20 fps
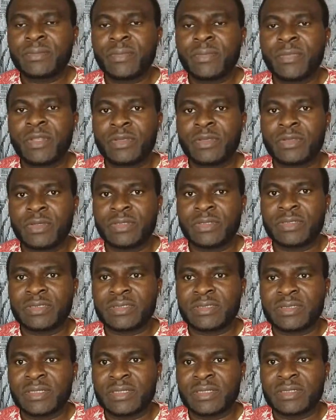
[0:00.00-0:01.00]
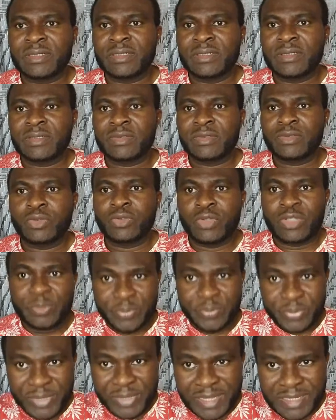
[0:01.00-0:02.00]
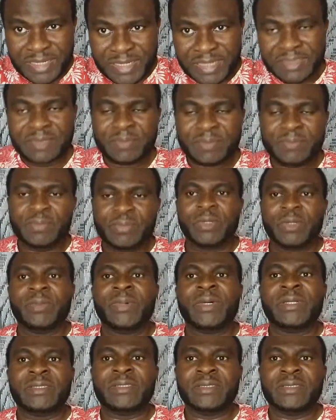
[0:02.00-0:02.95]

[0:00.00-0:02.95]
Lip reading: You understand? To repair that property.